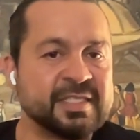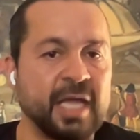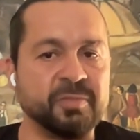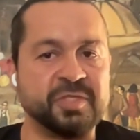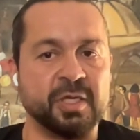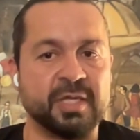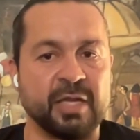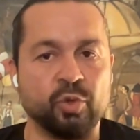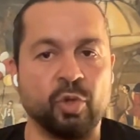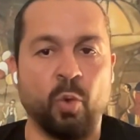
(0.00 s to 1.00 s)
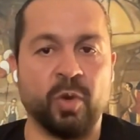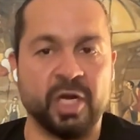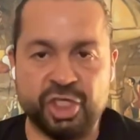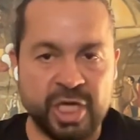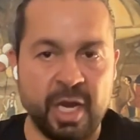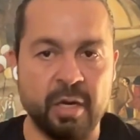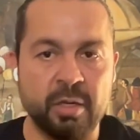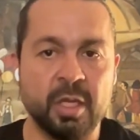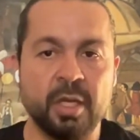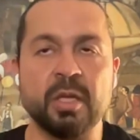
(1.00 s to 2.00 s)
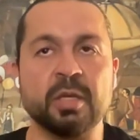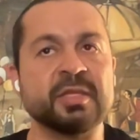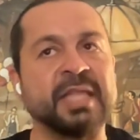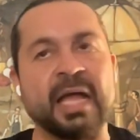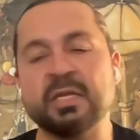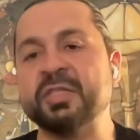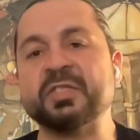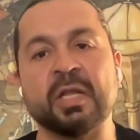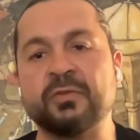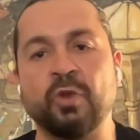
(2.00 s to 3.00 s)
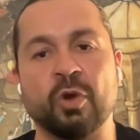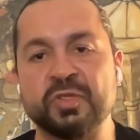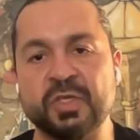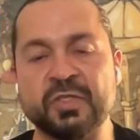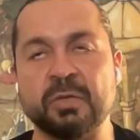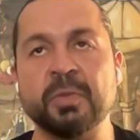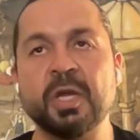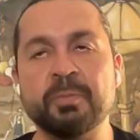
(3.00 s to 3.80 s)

something that you don't want to share, then it's not your system.